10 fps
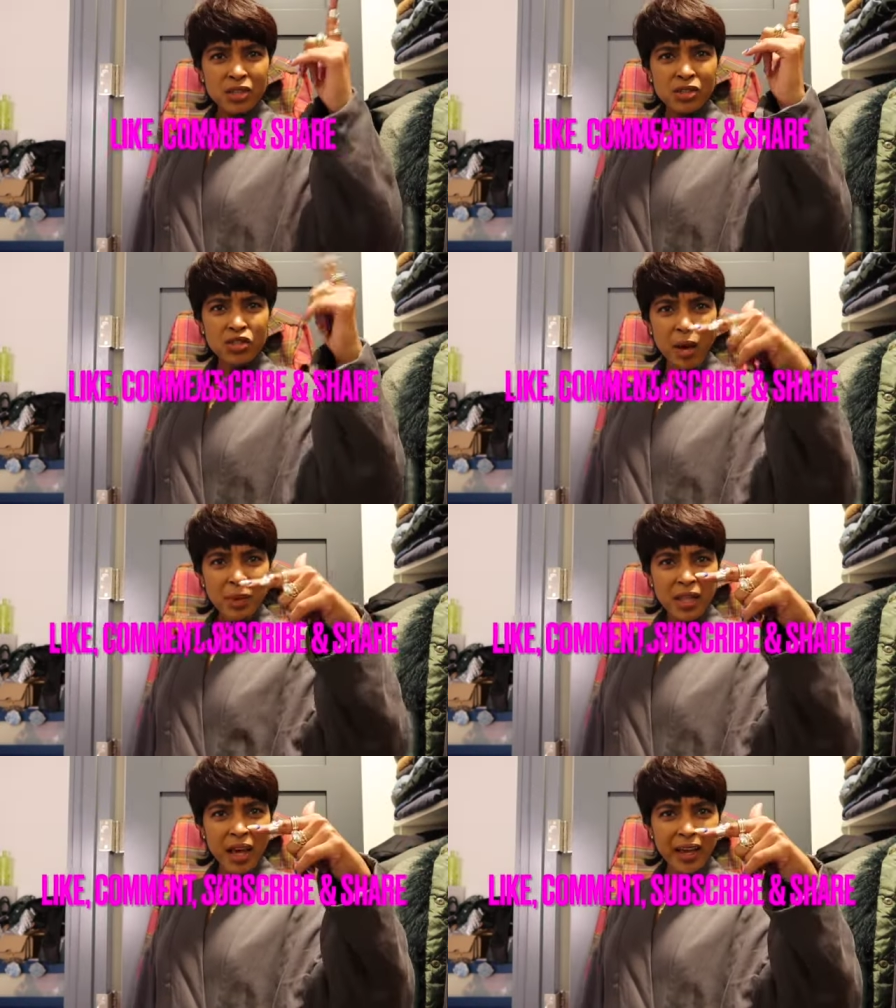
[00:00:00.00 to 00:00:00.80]
Drop a
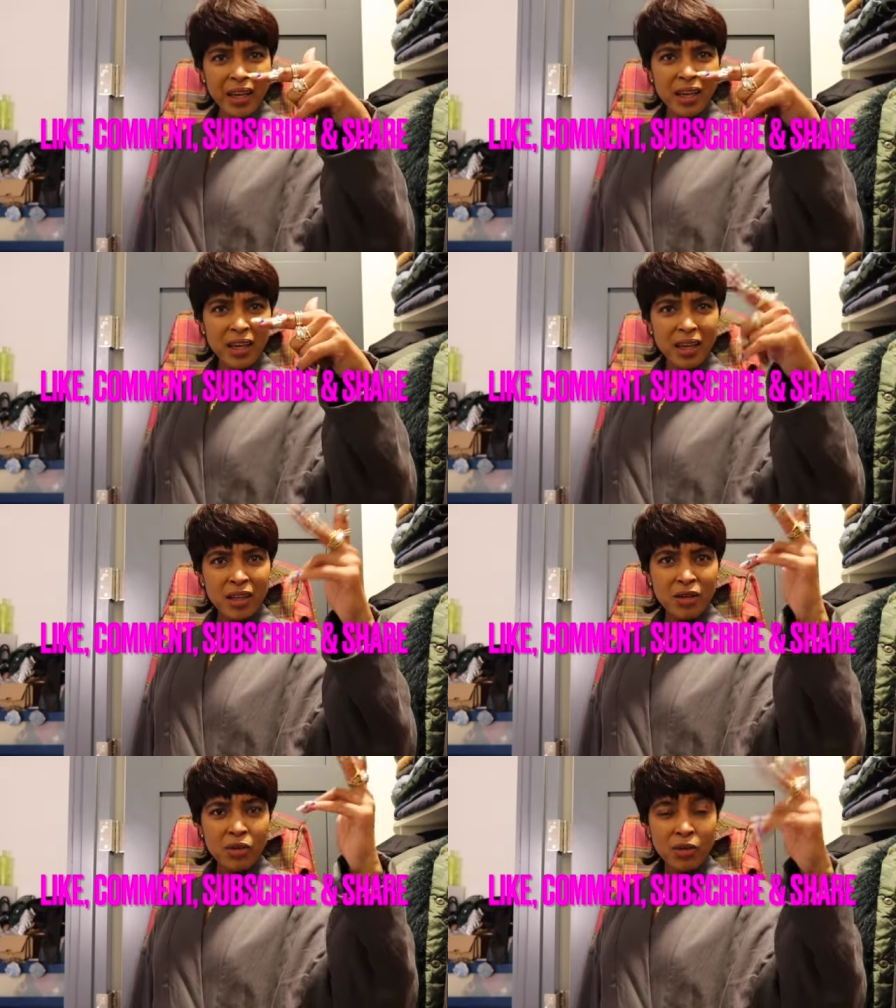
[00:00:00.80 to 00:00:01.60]
like
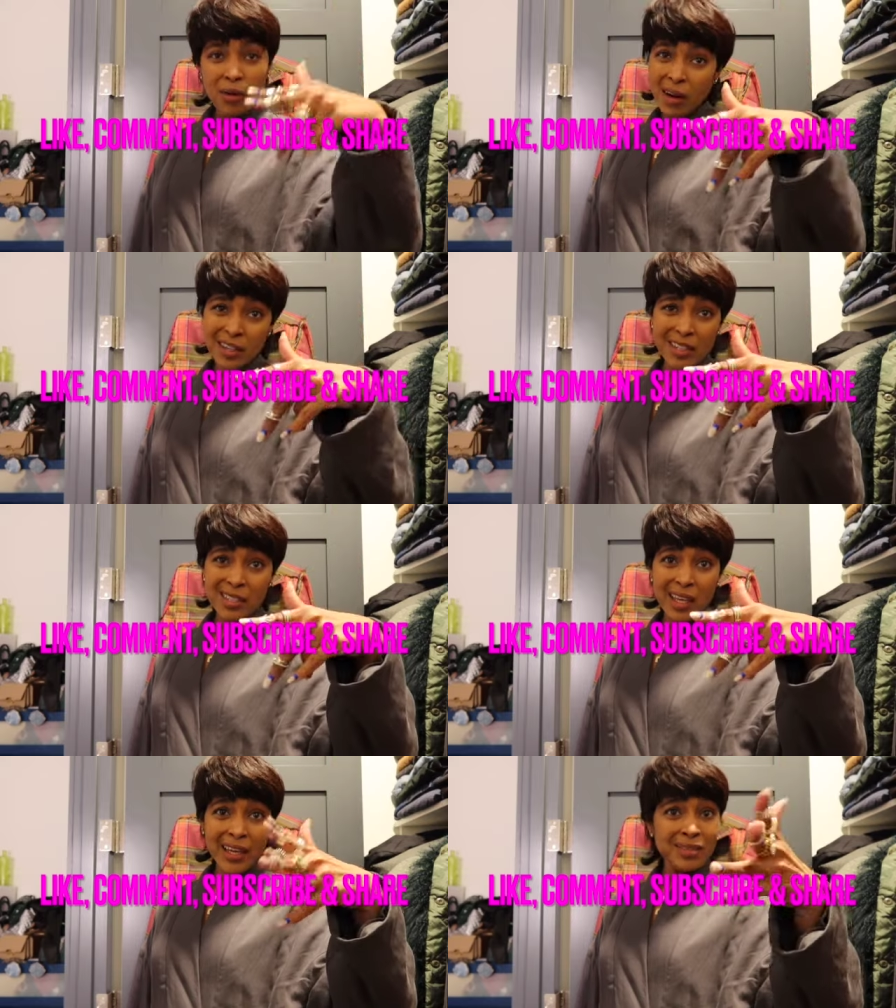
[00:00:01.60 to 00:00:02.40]
or
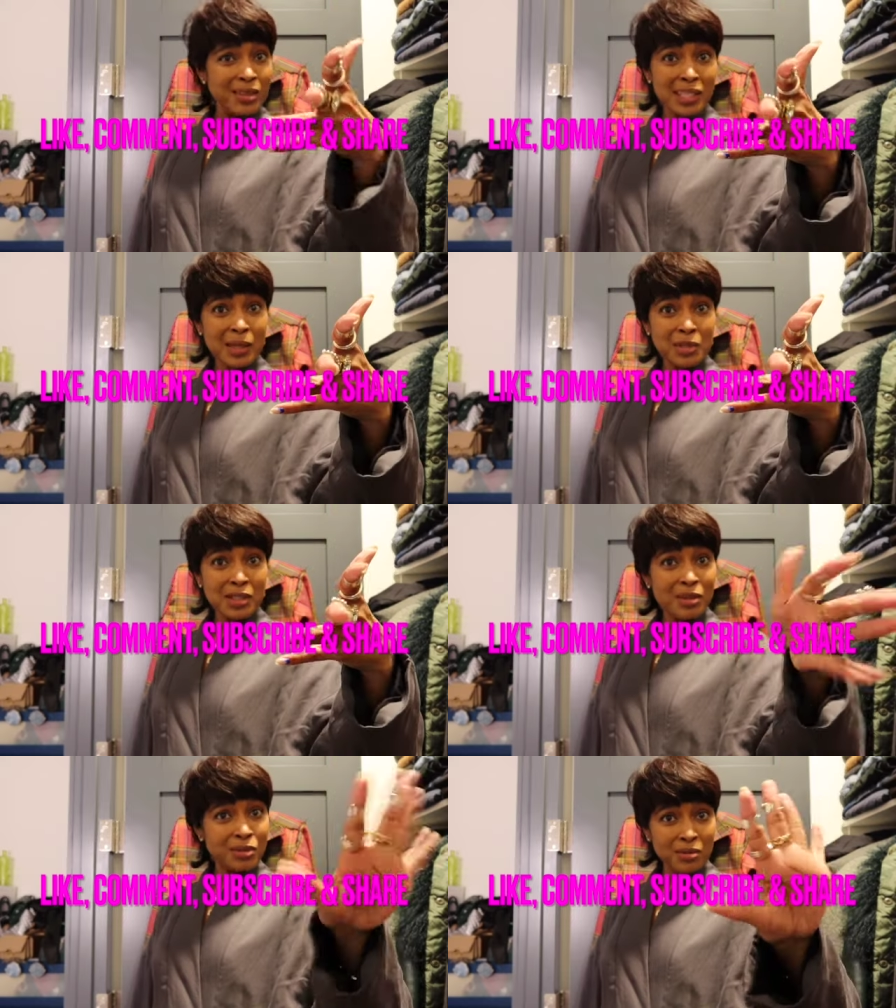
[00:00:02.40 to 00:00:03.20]
dislike. That's up to
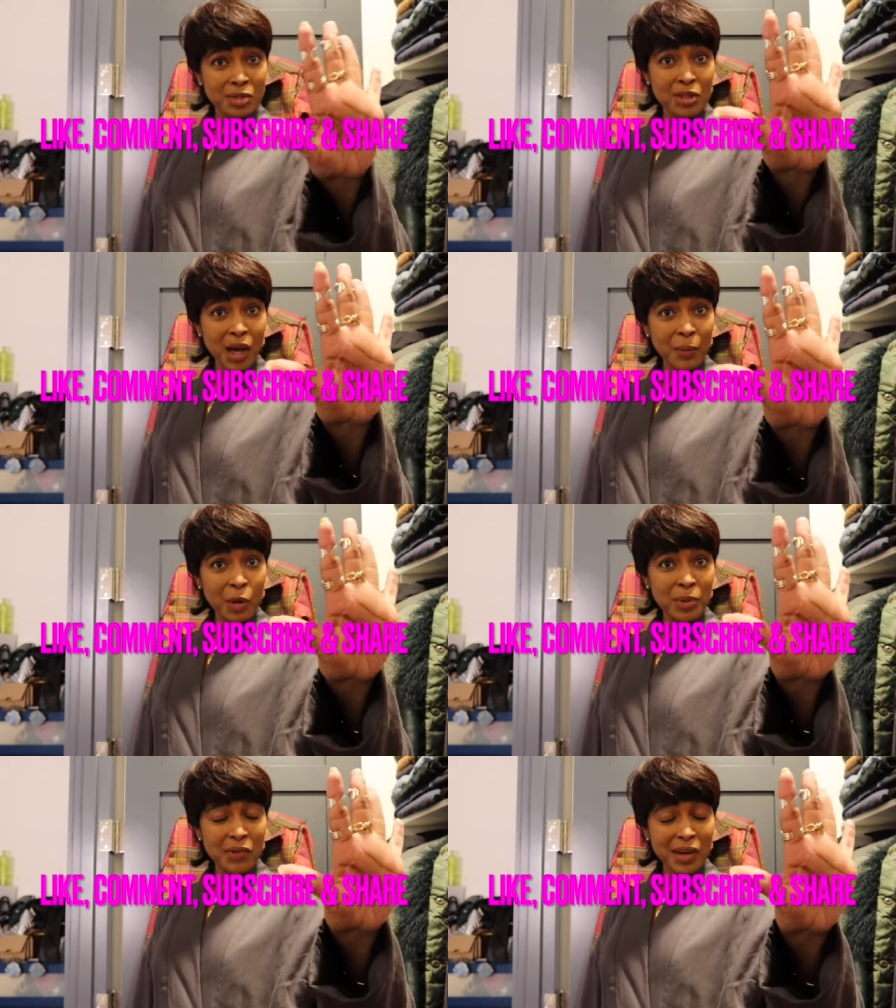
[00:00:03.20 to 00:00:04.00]
you. You know I'm
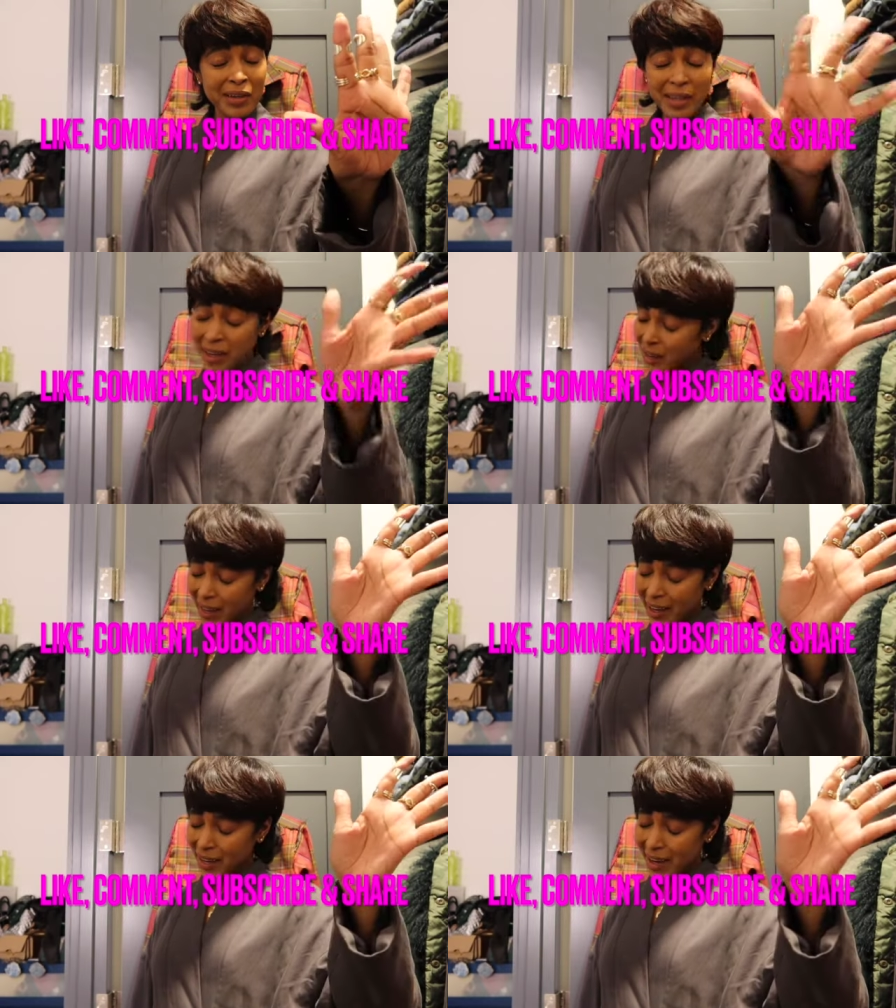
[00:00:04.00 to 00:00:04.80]
open around here.
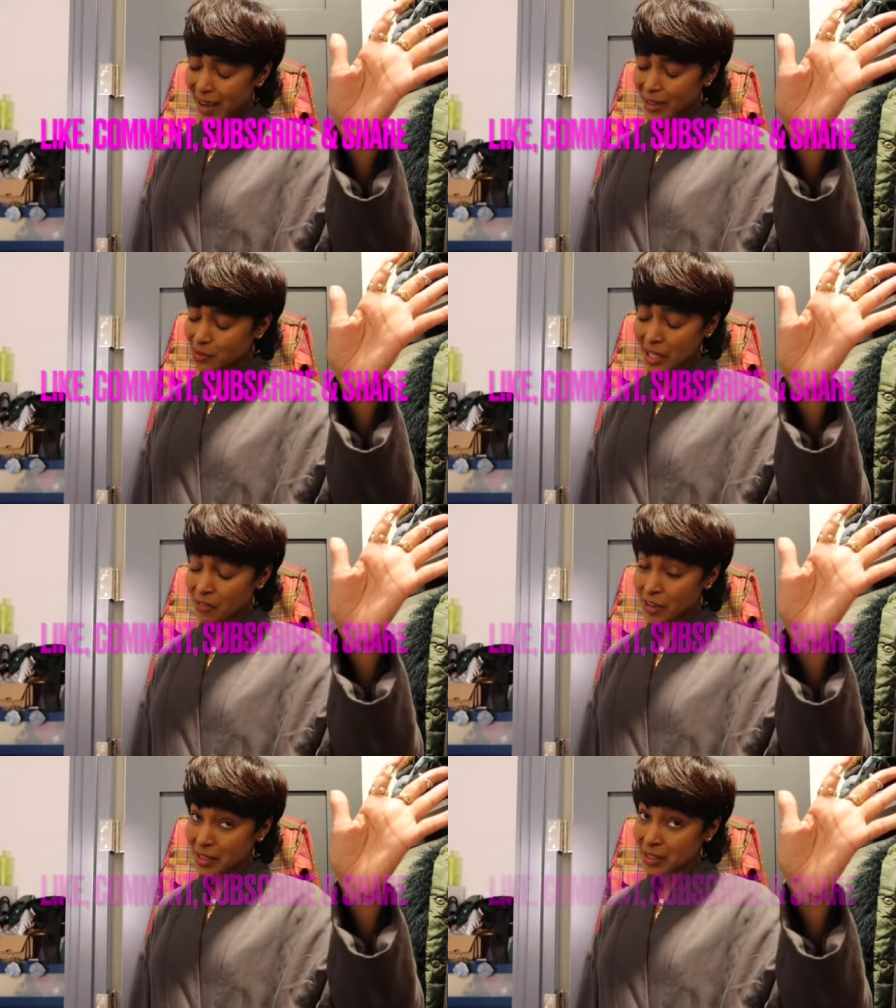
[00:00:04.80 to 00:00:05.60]
I don't take
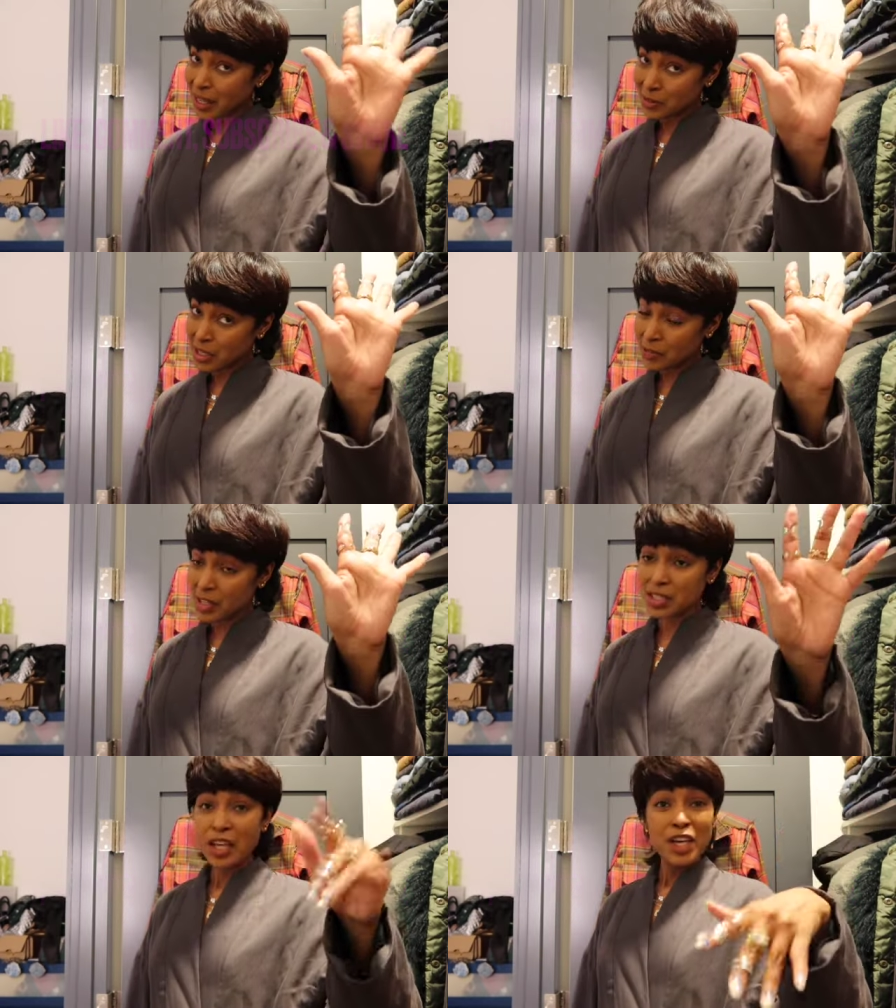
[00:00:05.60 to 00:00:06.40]
offense. I don't take offense.